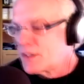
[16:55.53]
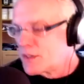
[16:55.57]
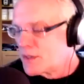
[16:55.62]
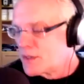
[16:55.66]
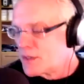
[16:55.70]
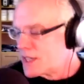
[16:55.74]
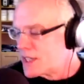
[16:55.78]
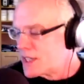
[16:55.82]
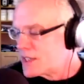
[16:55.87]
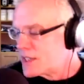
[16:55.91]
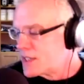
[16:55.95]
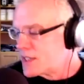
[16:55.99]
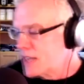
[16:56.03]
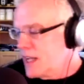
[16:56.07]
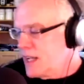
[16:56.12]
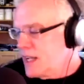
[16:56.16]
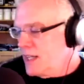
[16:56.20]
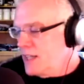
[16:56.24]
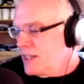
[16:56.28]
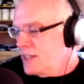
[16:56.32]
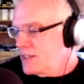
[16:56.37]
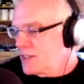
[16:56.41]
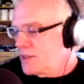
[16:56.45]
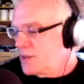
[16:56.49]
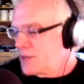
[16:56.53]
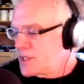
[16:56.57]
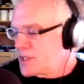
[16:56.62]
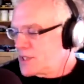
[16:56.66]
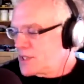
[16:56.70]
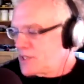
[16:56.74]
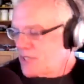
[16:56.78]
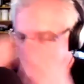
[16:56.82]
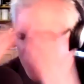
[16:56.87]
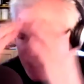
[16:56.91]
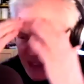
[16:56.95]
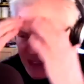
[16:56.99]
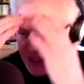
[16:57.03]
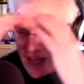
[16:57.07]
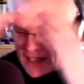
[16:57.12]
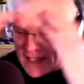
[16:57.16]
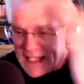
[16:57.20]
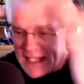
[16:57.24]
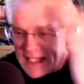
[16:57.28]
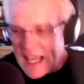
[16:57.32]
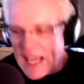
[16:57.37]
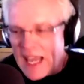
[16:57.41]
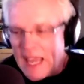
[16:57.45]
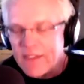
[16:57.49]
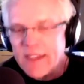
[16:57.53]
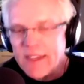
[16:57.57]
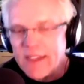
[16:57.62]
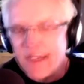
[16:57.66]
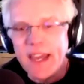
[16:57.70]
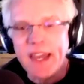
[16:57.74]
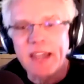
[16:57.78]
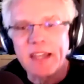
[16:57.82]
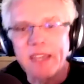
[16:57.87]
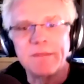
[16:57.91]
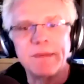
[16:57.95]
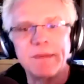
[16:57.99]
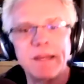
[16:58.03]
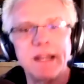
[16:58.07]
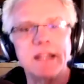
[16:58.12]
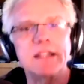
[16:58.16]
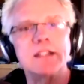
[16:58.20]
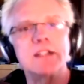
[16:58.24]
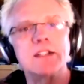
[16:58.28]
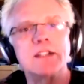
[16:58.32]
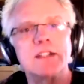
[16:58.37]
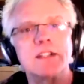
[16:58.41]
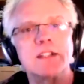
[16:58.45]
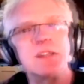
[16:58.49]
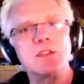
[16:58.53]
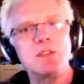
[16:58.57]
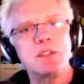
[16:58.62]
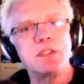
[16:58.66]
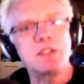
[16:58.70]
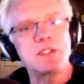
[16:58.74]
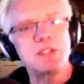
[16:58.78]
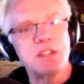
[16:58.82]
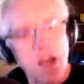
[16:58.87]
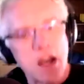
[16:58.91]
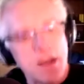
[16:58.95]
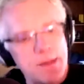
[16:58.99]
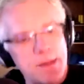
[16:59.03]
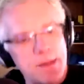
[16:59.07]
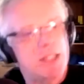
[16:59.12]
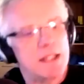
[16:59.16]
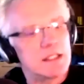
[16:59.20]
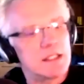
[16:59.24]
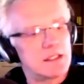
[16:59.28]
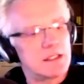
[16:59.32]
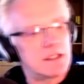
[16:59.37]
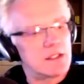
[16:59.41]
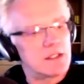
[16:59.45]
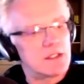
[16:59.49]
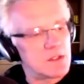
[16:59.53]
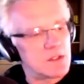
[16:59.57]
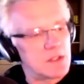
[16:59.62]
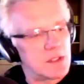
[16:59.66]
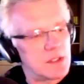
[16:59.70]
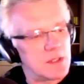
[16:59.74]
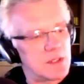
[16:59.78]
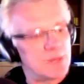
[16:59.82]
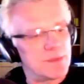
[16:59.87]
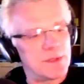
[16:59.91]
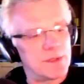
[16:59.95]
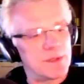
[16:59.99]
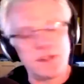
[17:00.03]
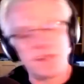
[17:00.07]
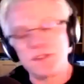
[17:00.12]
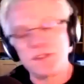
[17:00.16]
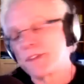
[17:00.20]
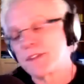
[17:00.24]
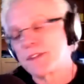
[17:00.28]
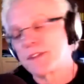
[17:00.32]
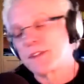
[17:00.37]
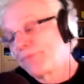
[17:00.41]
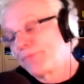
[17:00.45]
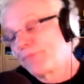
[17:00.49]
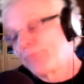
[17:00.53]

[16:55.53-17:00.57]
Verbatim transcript: So he says to his dad, "Dad, how the heck am I going to do this? How am I going to learn all the birds?"